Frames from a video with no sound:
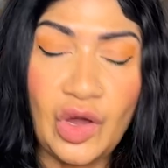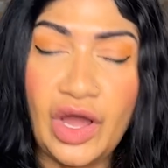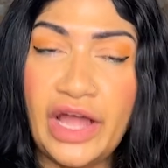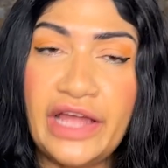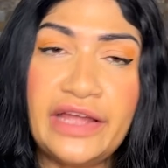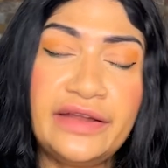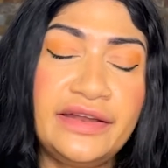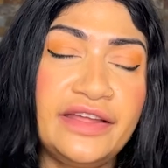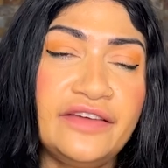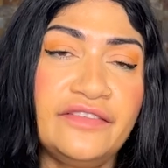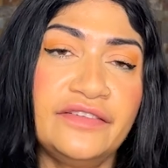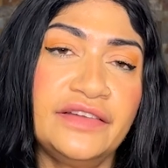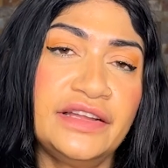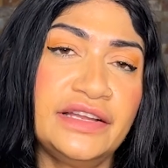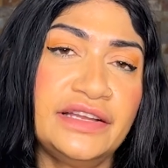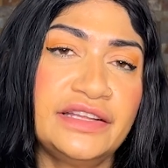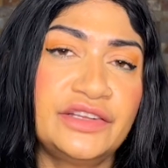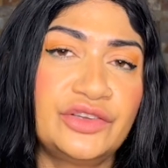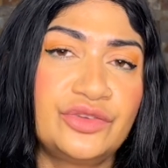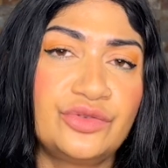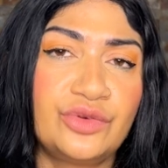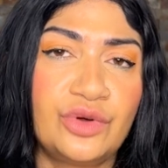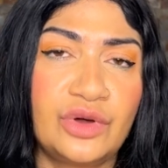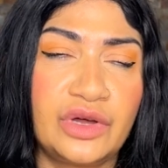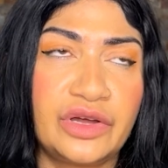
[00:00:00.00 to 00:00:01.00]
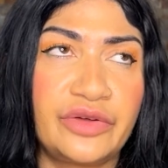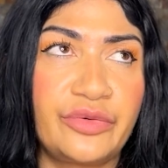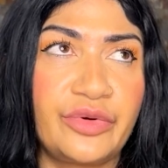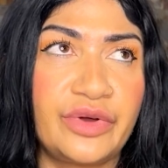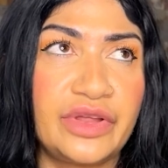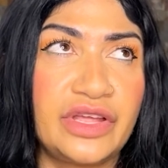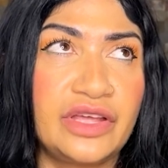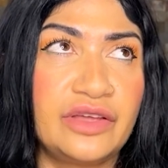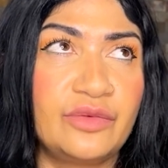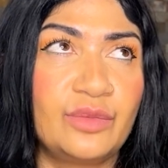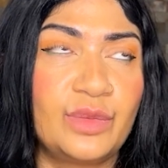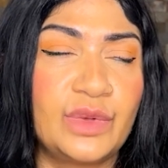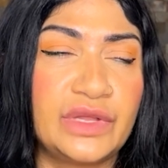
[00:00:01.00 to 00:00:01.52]
I definitely do
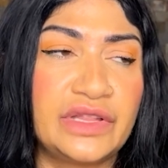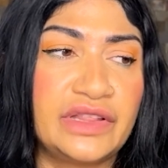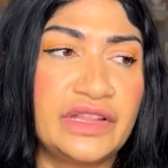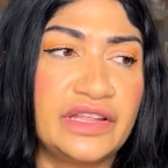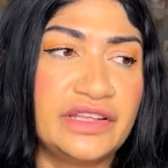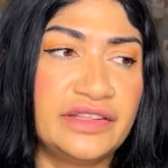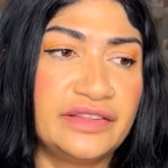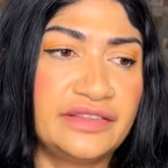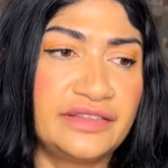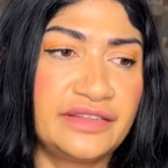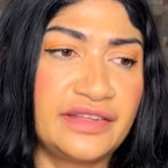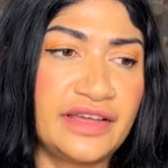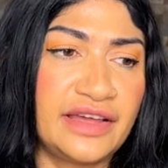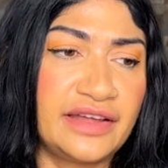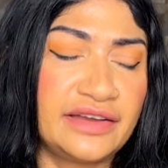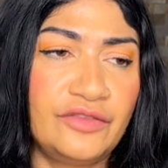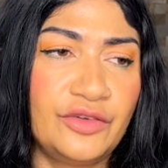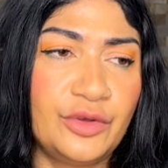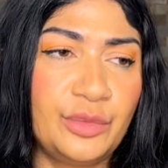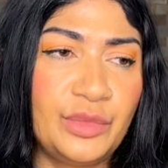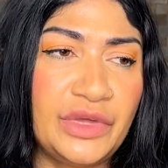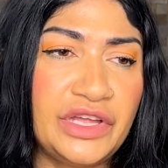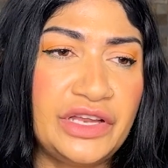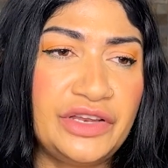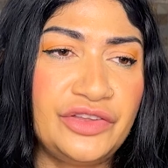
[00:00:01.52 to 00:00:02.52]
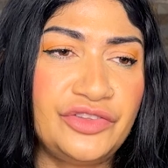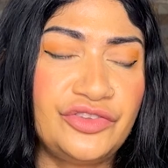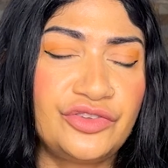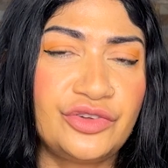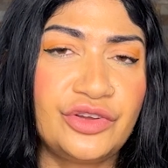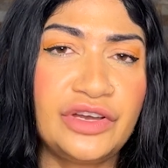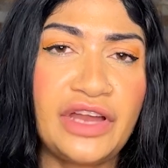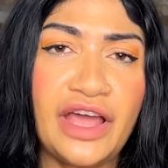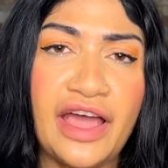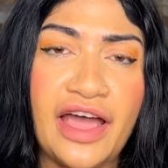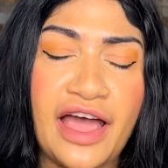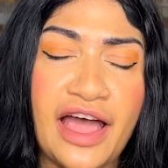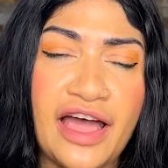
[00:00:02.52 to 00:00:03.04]
agree with this, that women
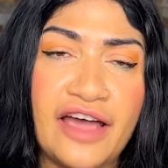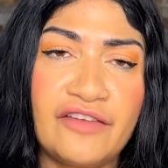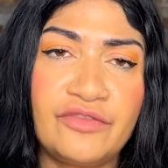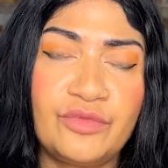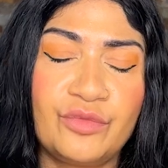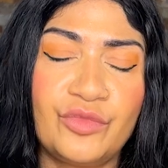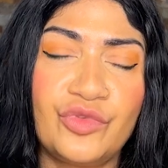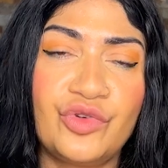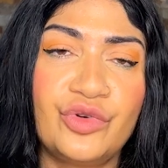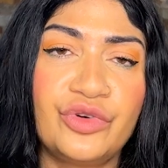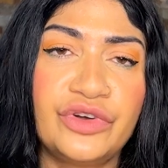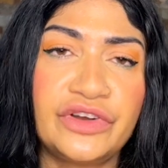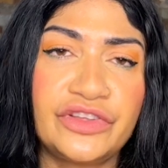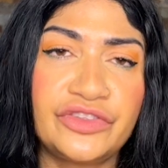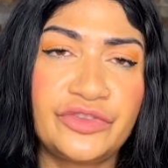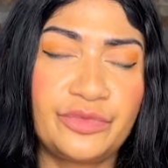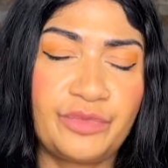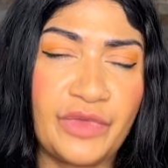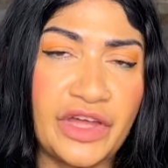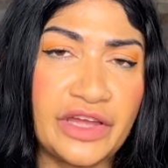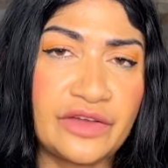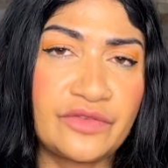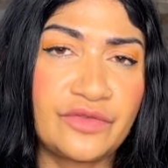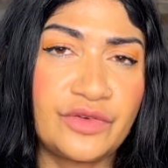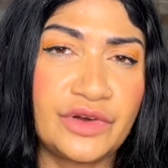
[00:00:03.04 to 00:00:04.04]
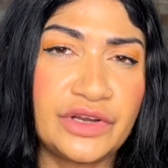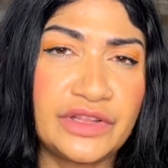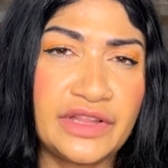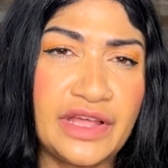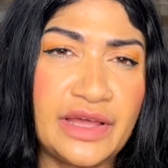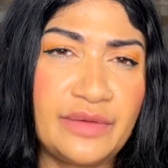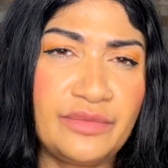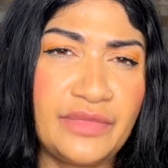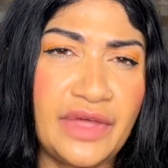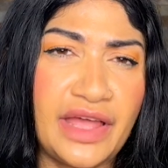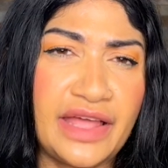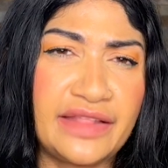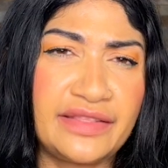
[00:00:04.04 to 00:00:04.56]
should have more respect for
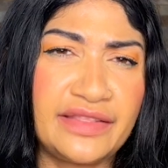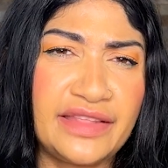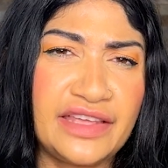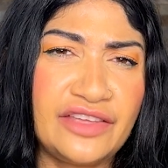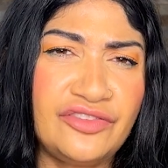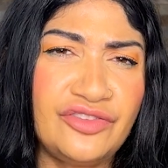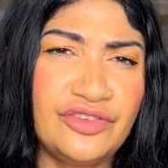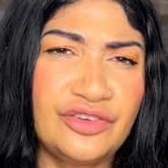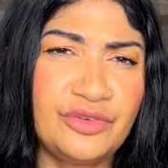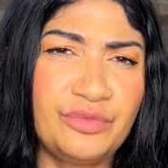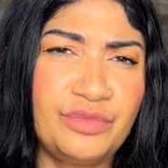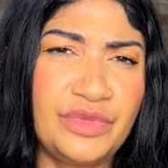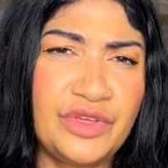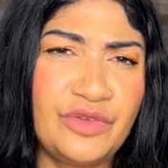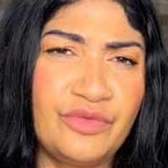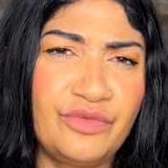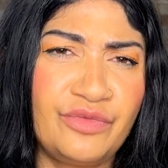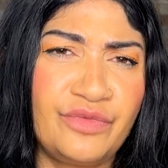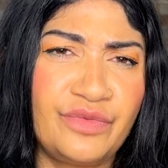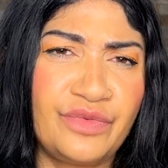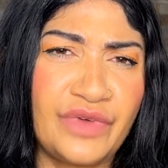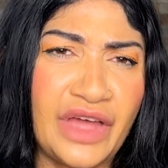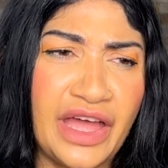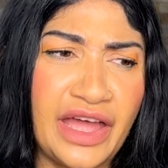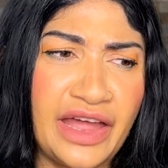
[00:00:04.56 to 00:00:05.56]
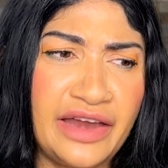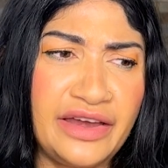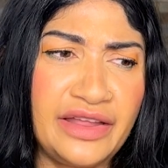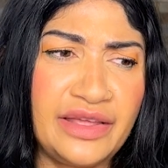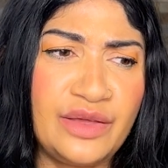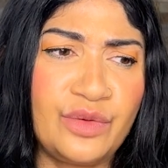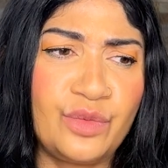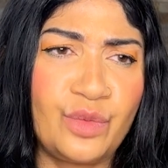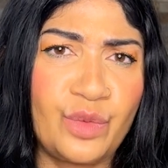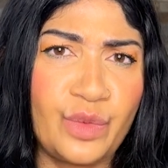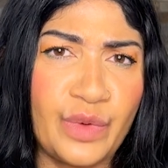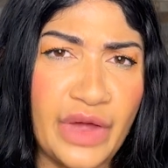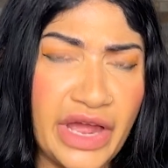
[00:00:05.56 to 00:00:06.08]
them, and they should be
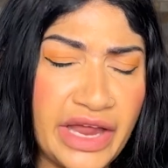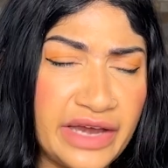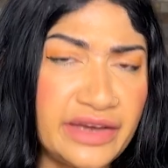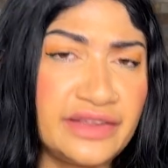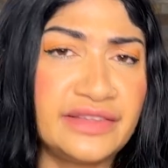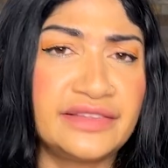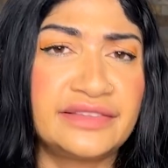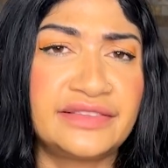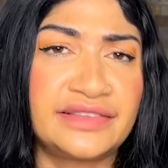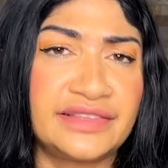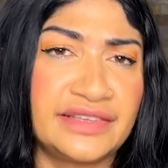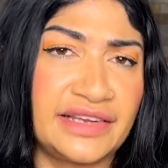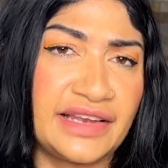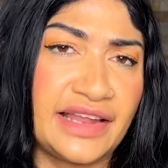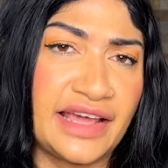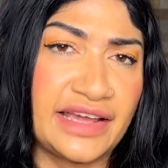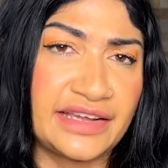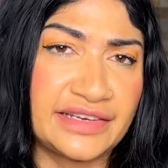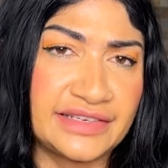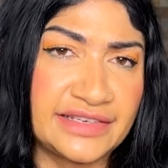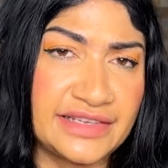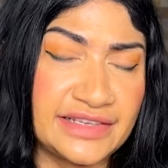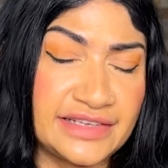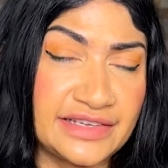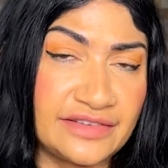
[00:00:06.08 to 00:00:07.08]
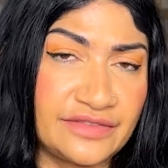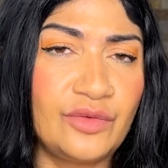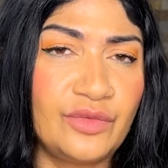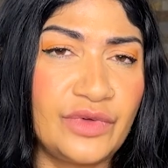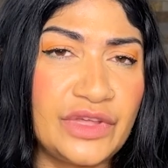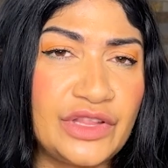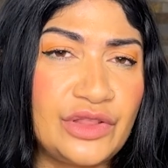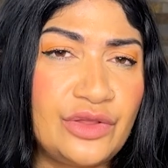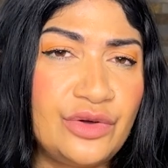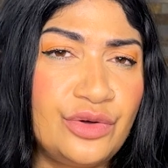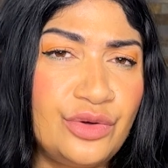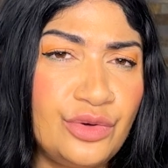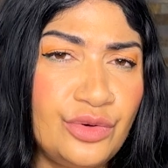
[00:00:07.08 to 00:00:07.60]
very, very selective
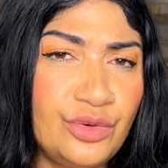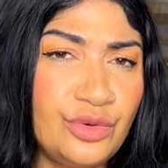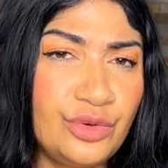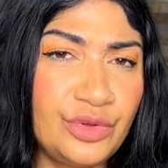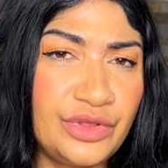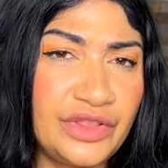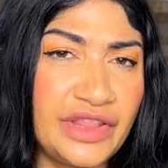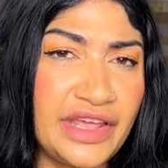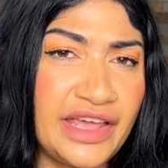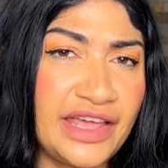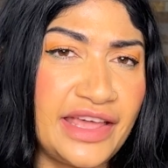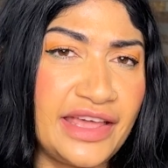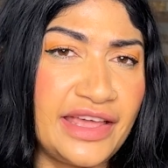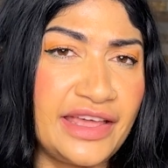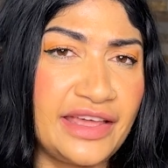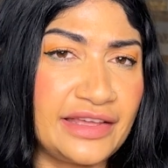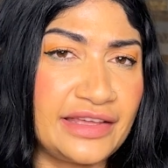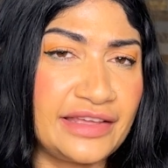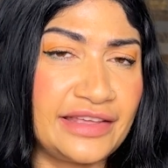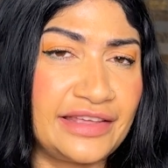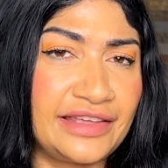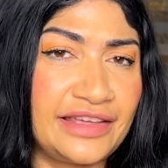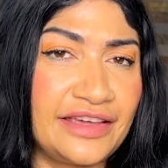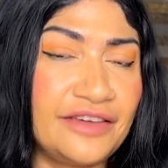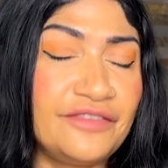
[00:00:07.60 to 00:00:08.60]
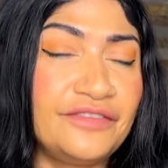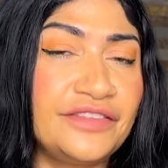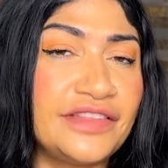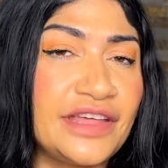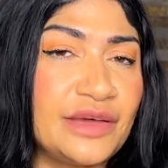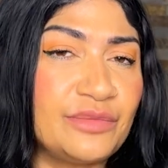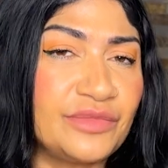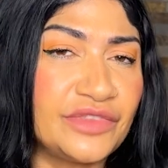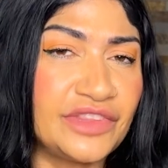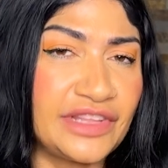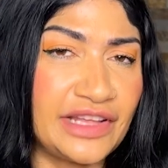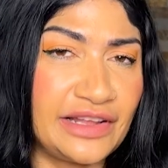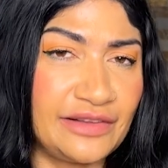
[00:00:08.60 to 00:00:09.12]
with who they give
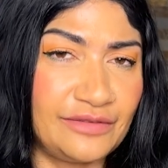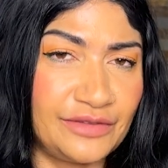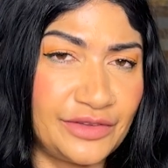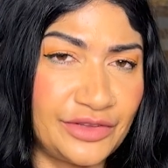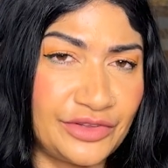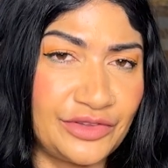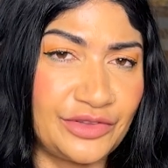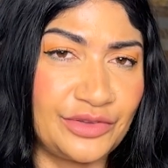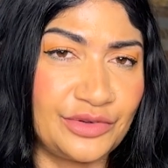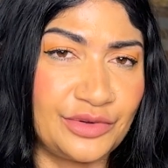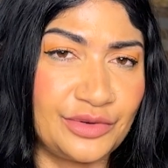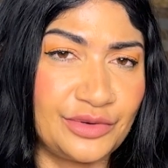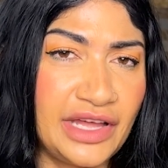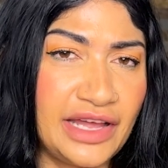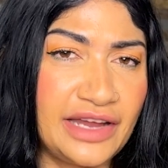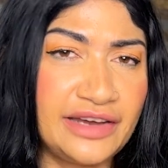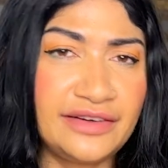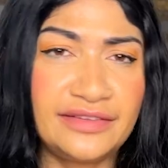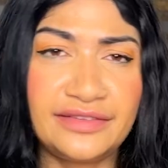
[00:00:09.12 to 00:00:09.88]
themselves to.